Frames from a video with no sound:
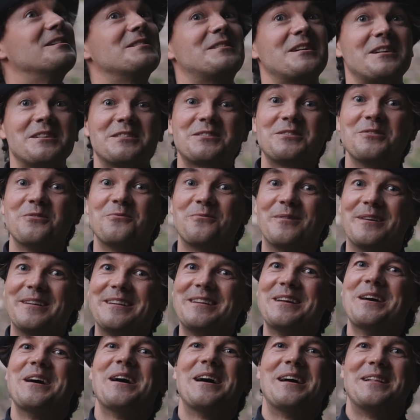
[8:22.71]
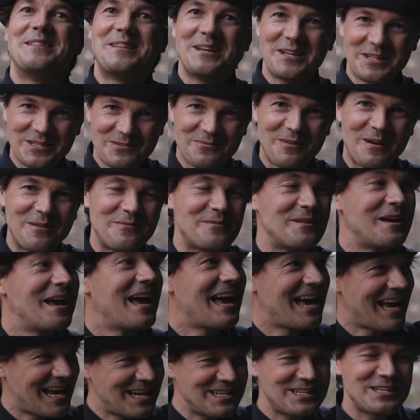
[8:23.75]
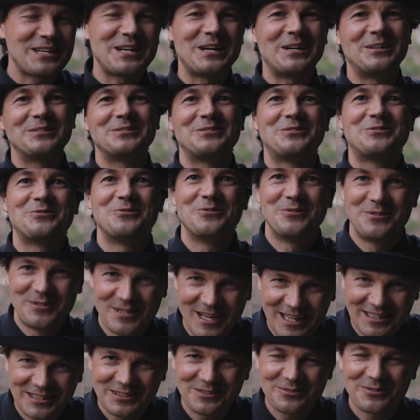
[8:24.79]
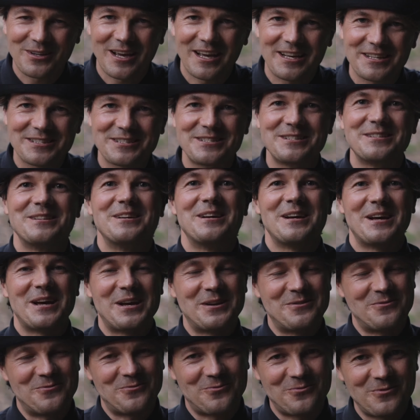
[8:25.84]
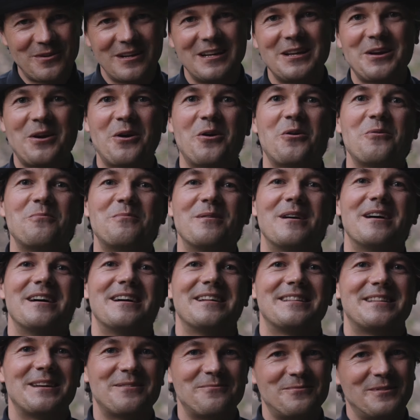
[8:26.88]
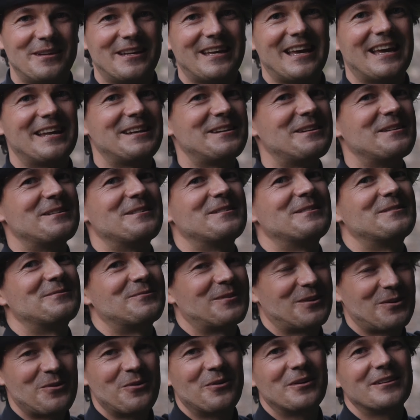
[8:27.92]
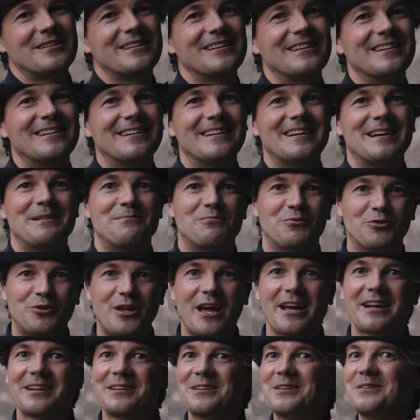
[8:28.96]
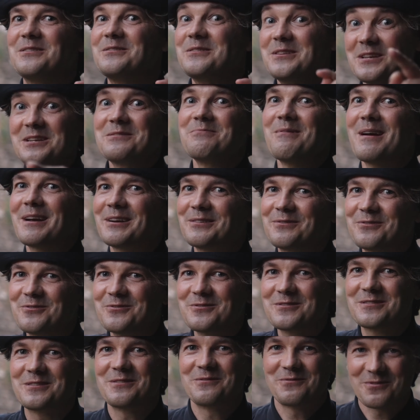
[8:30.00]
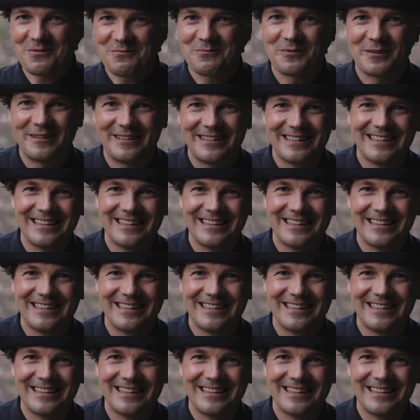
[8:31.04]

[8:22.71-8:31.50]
there is no wind, and that's why we're heading out to another location and really hope that we can record and protect these microphones from wind.